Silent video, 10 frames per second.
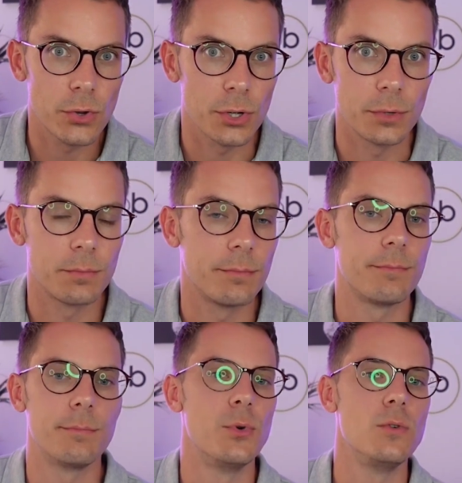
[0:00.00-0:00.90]
could
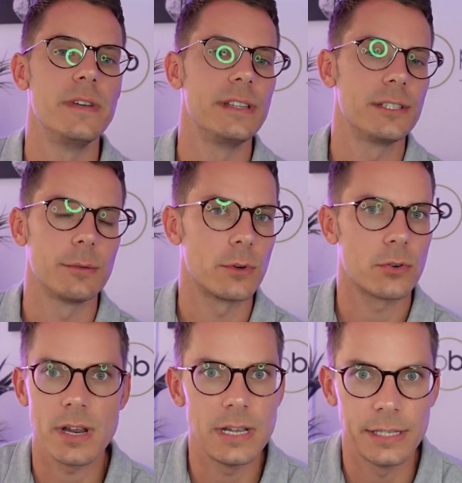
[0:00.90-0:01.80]
move in some
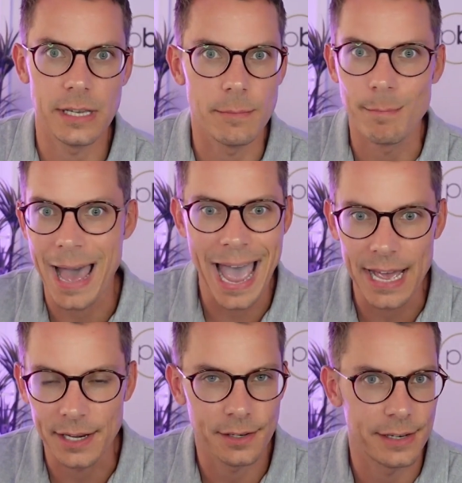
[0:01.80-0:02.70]
crazy,
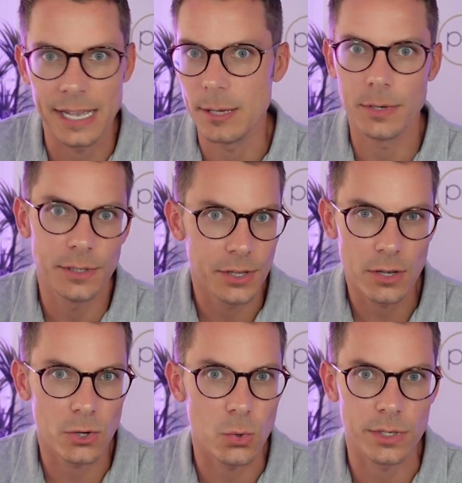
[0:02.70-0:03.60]
mad neighbours that are
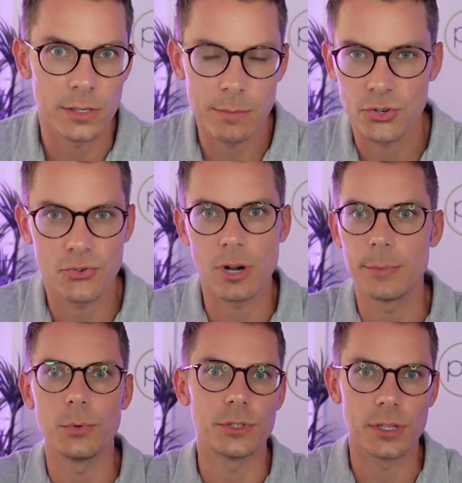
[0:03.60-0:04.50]
causing so much
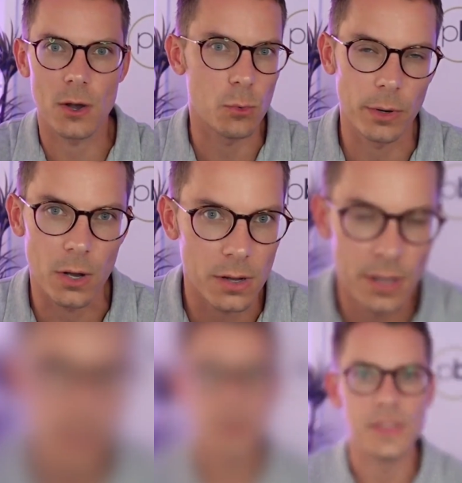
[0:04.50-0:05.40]
trouble to the whole block,
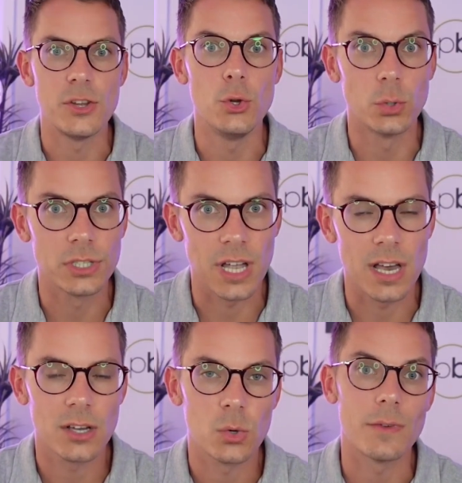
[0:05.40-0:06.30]
and then you're
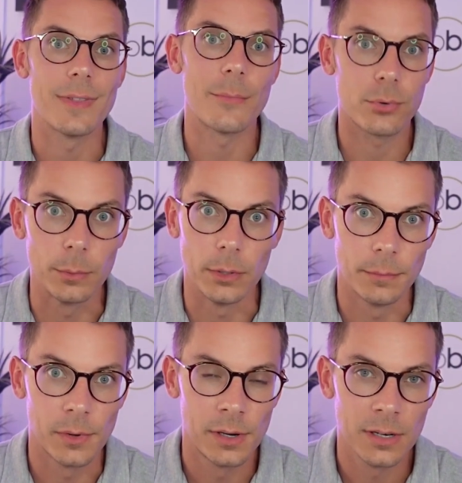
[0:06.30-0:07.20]
stuck with that problem.
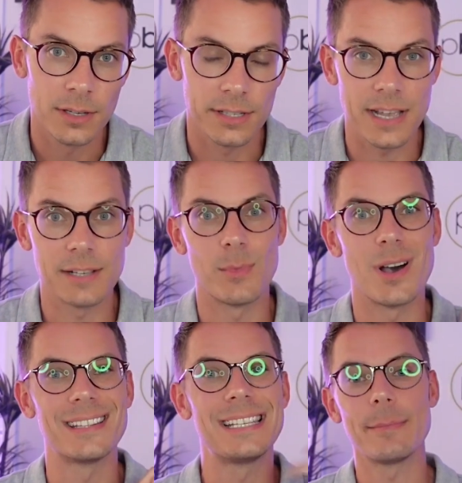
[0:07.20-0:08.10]
So there's my
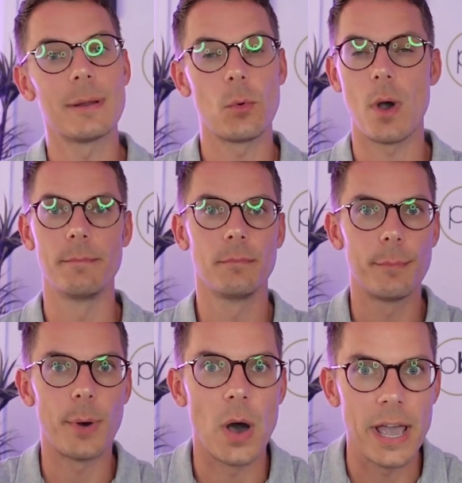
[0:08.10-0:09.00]
tip number 1,
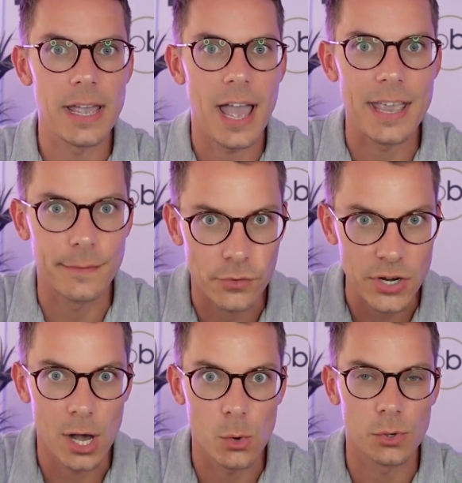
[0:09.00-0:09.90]
buy a
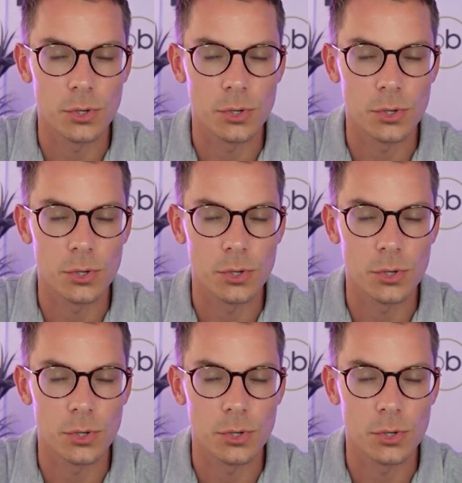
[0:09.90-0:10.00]
freehold